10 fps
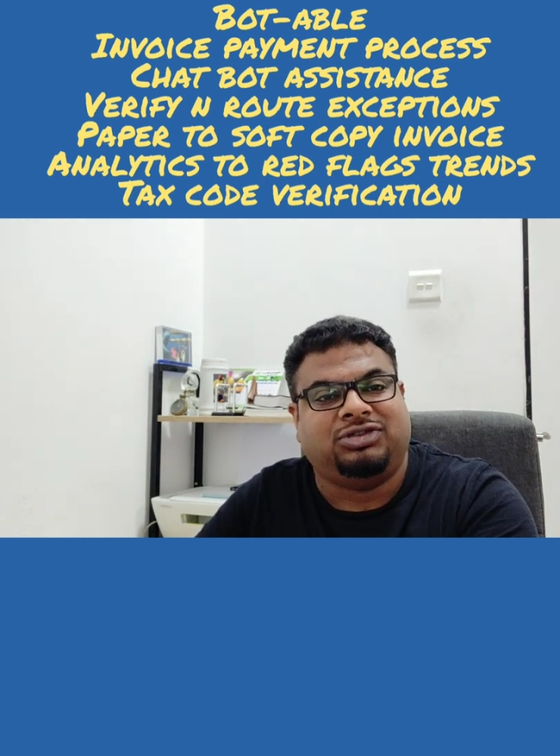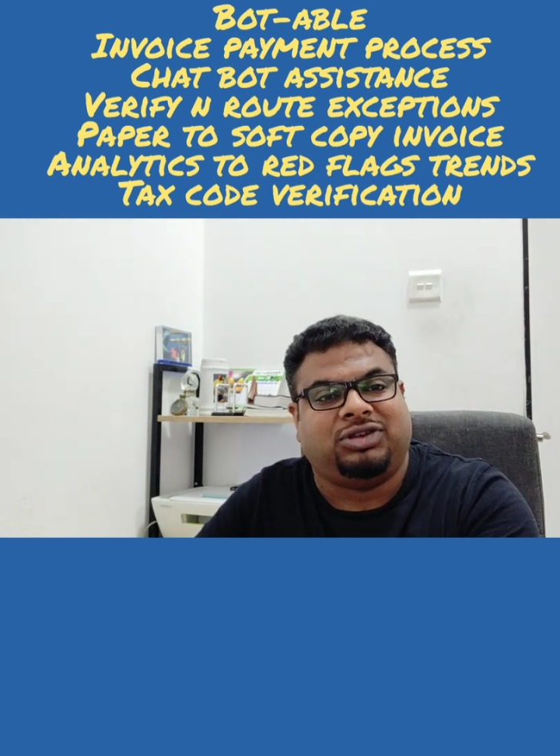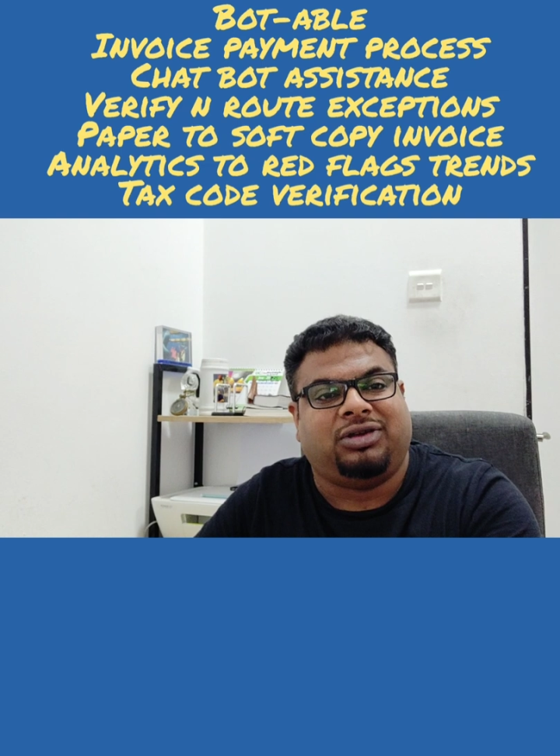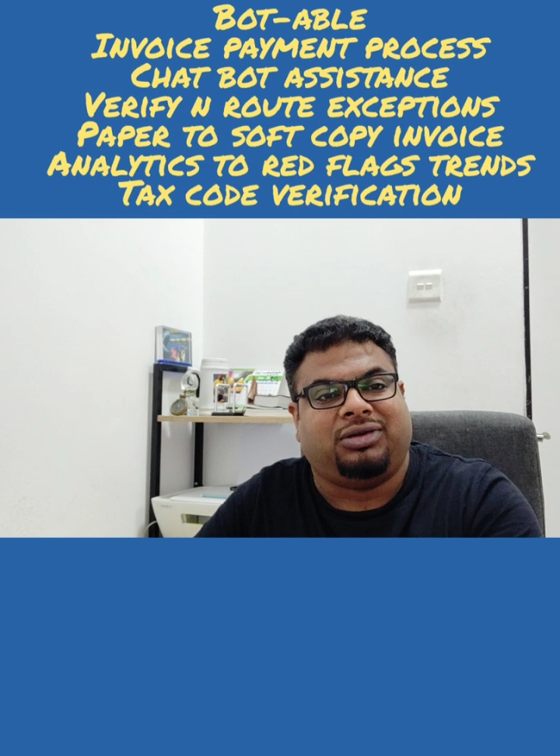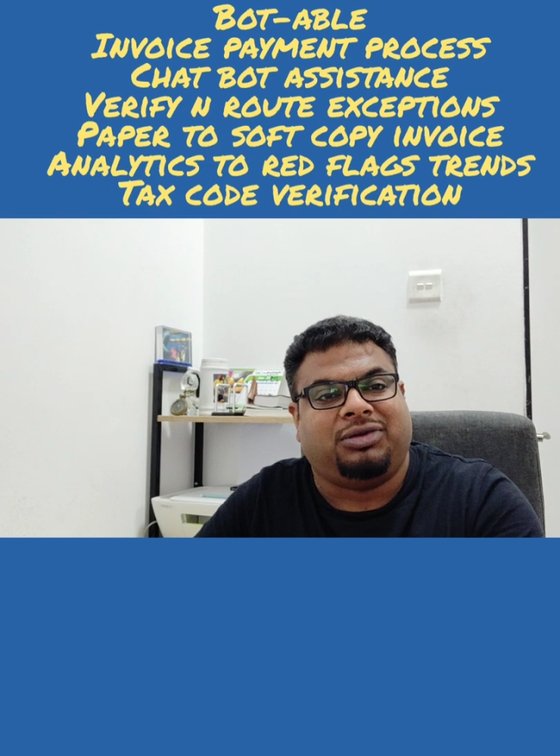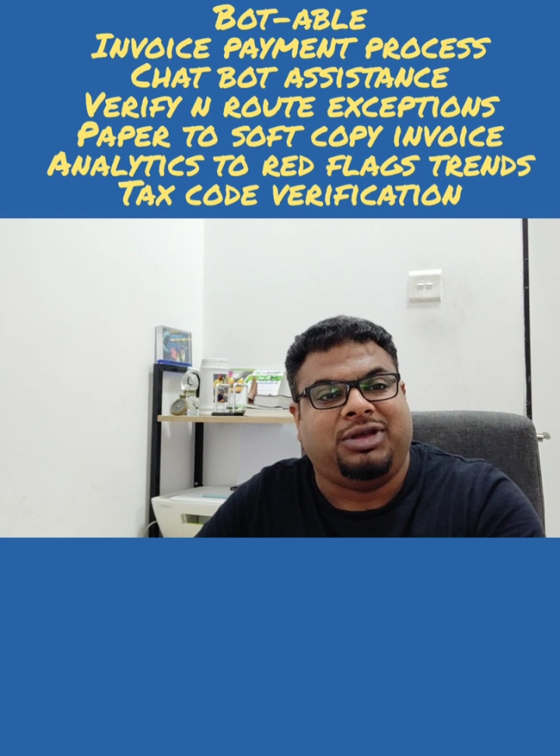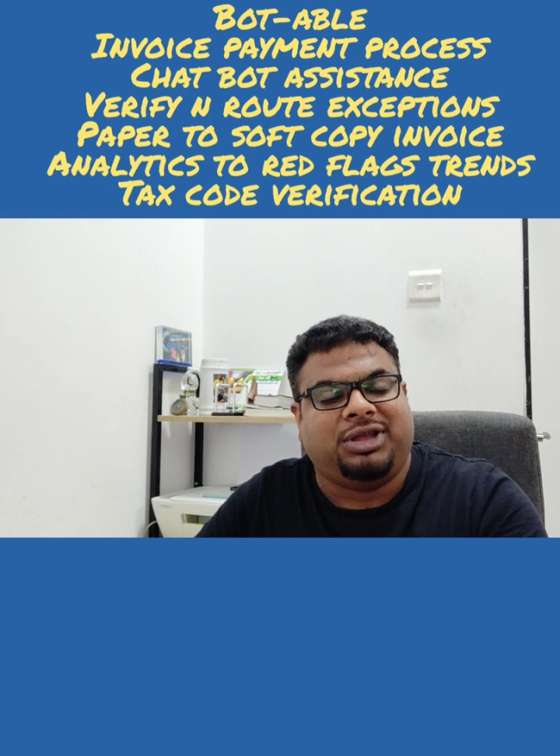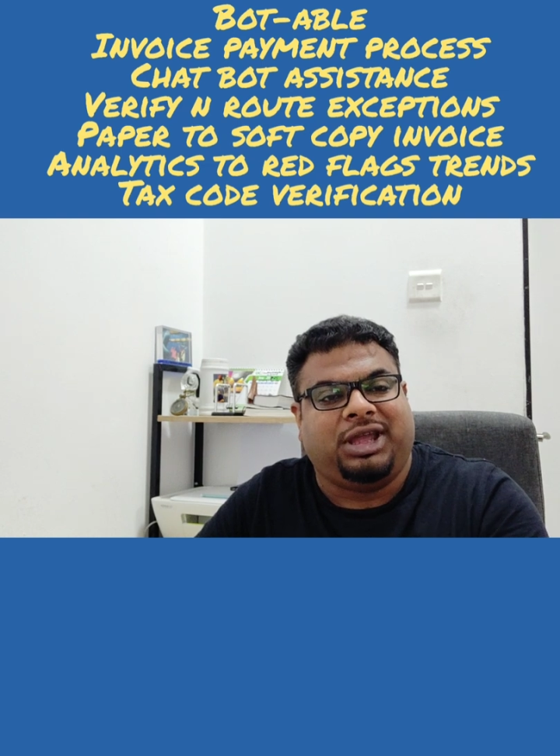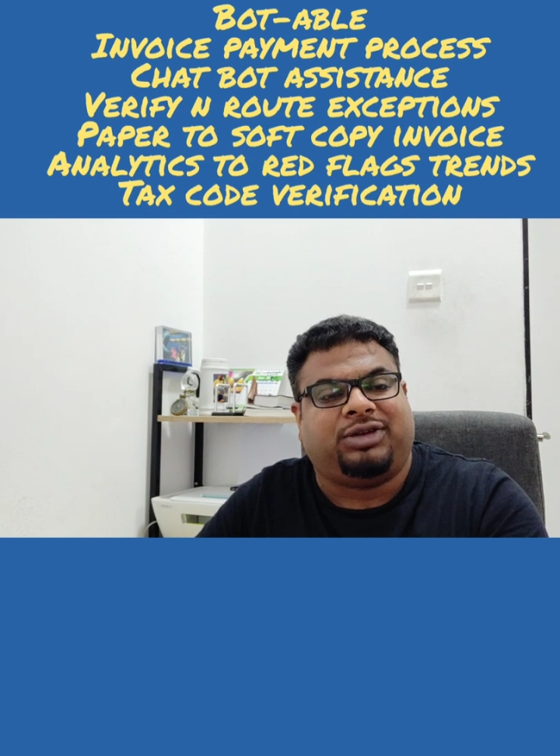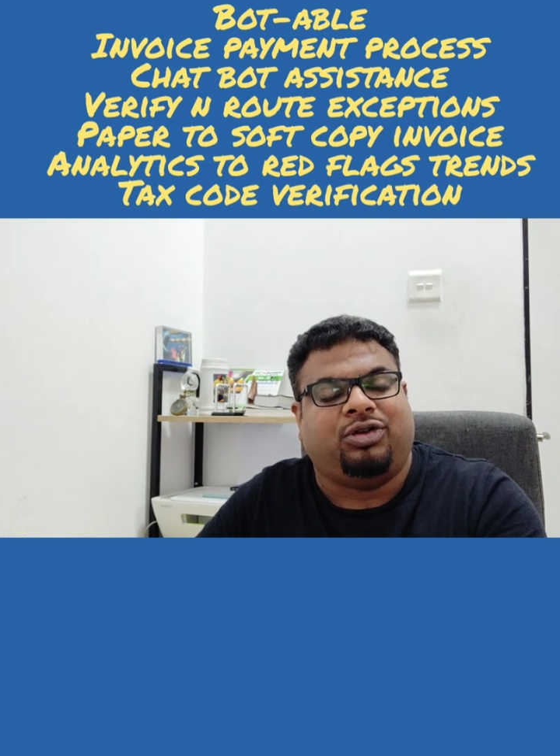So
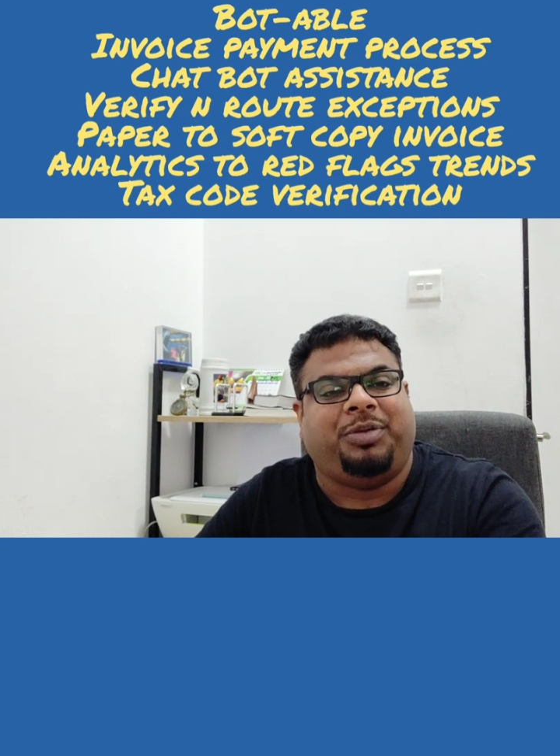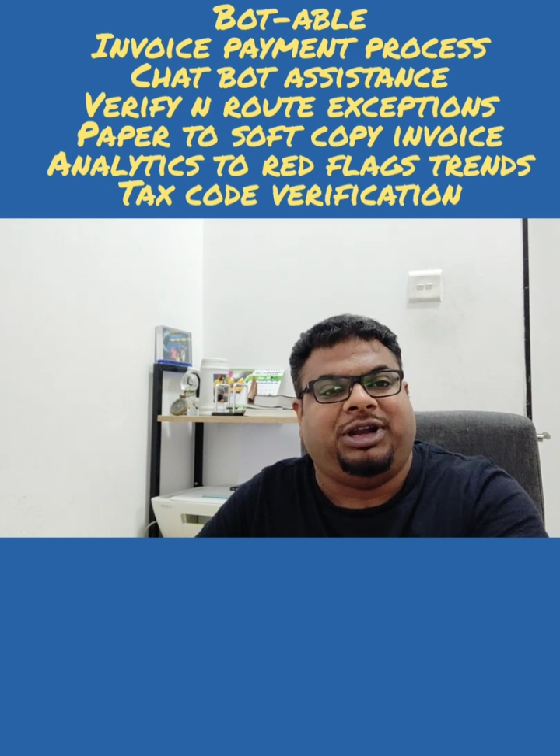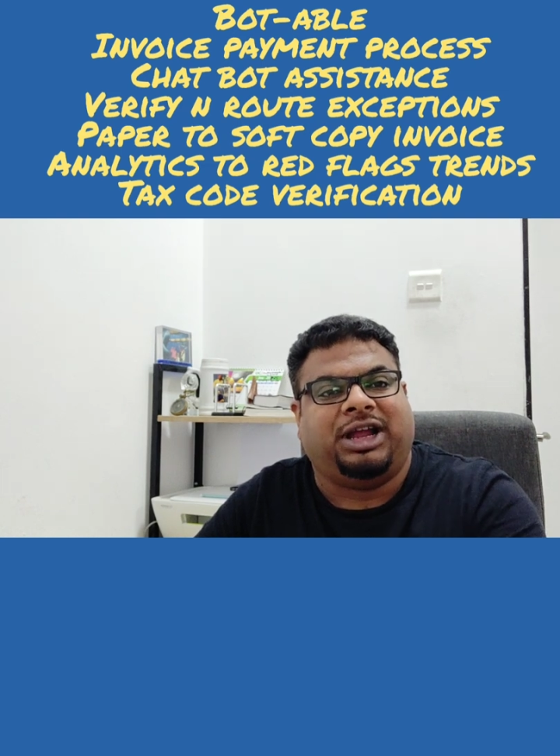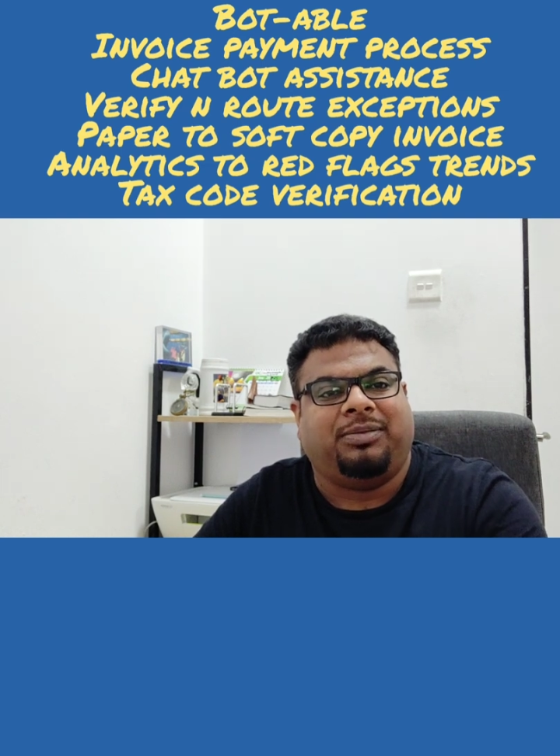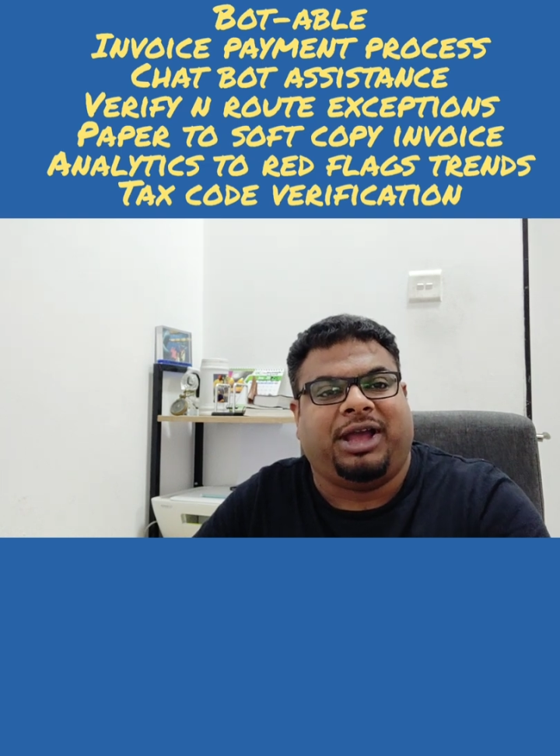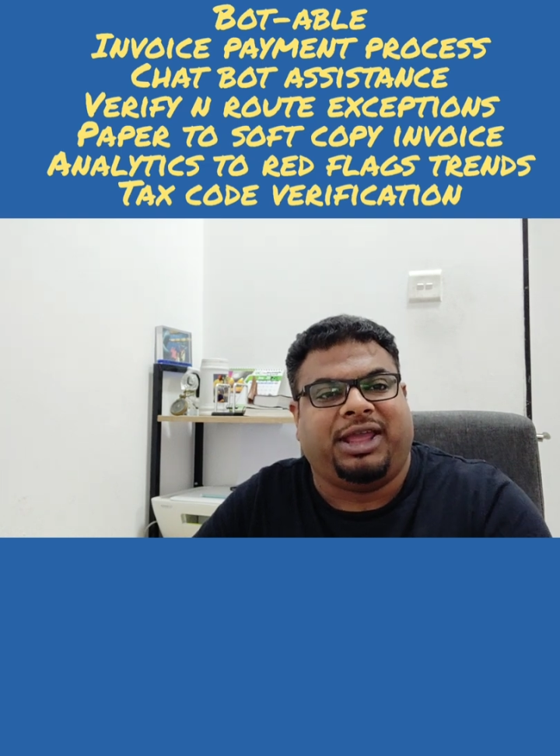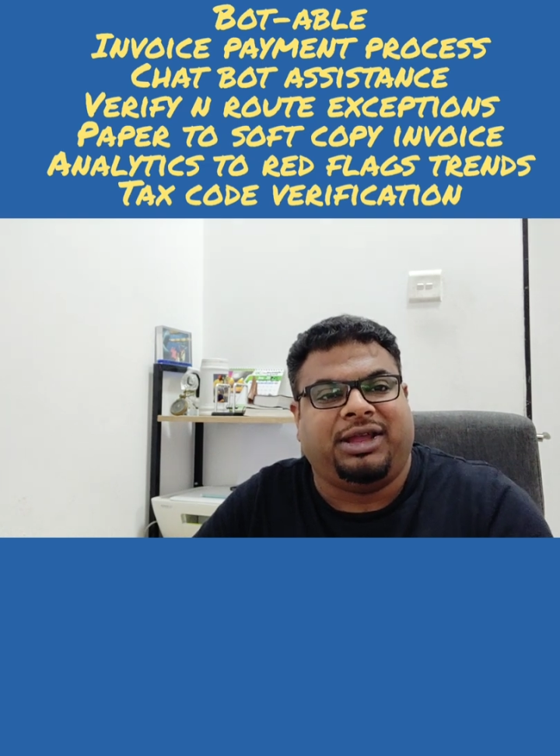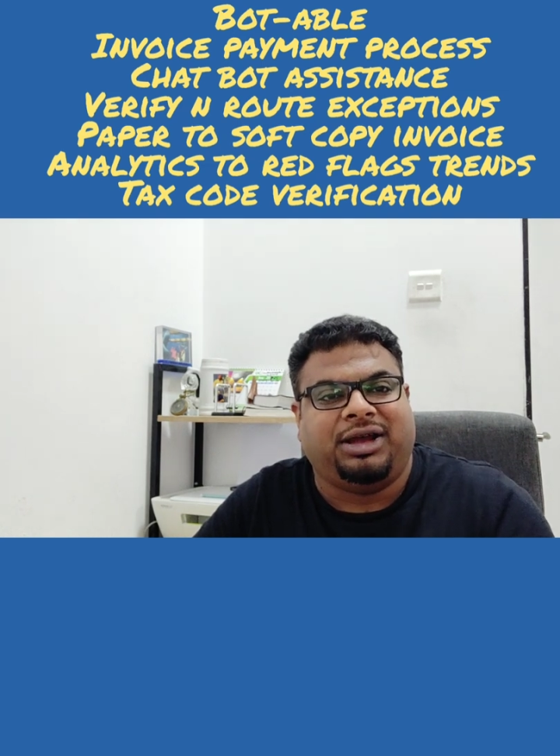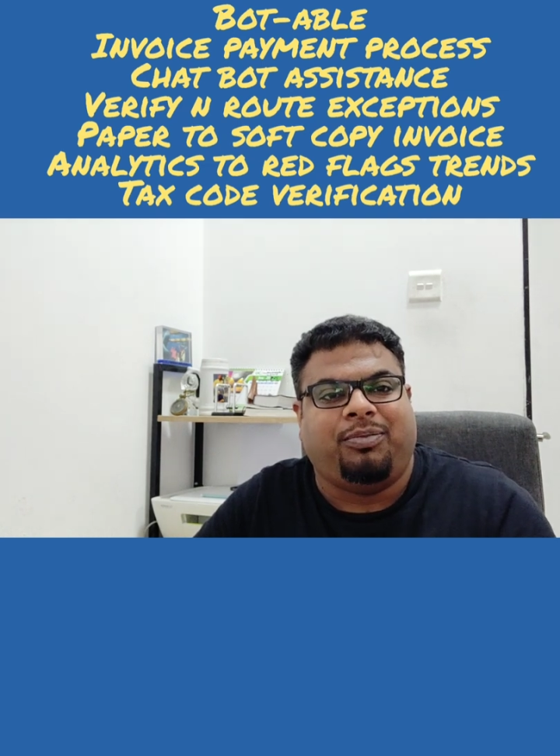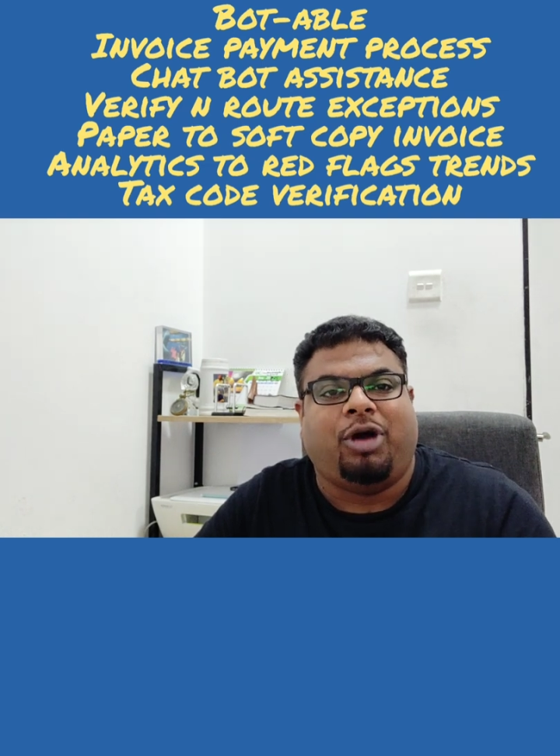it could be done
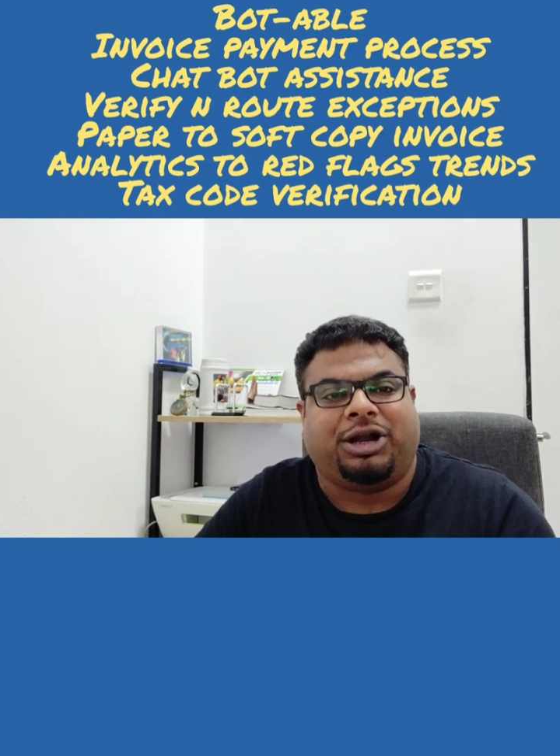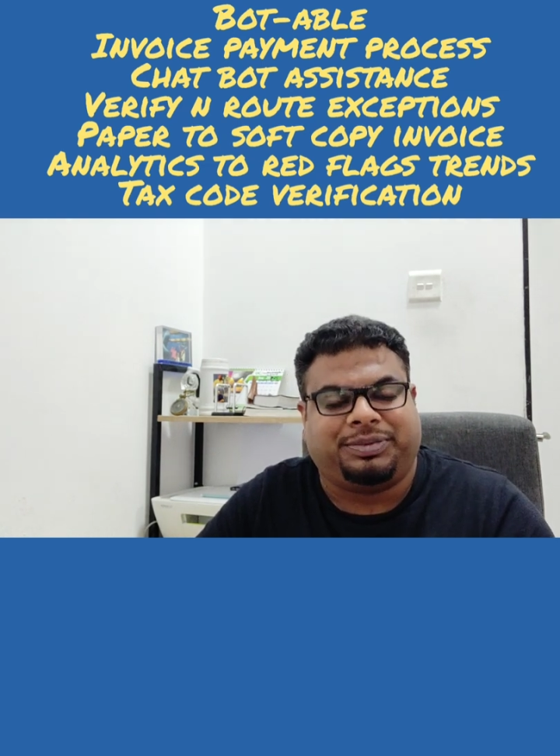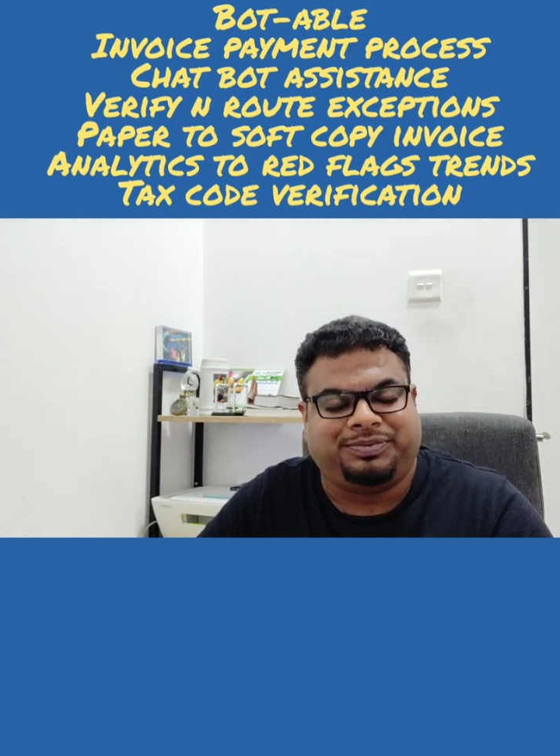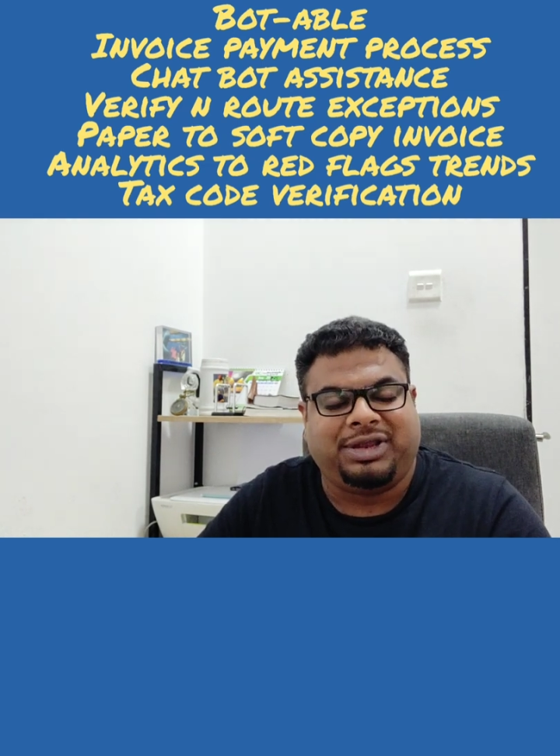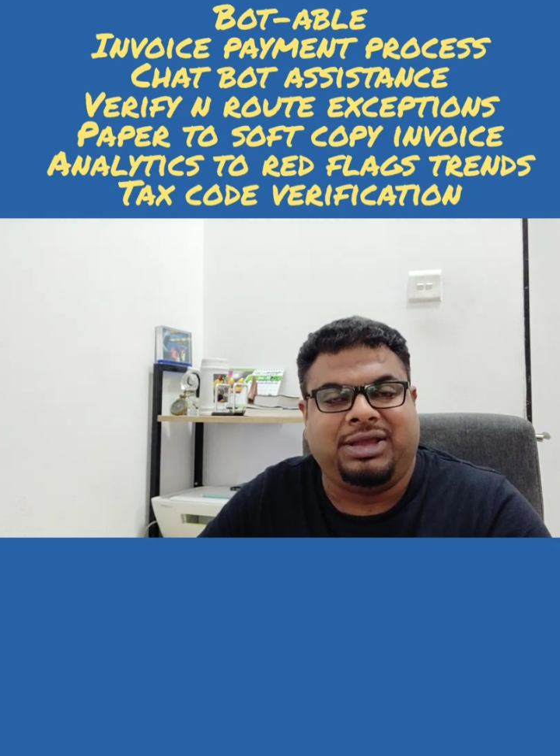by a bot.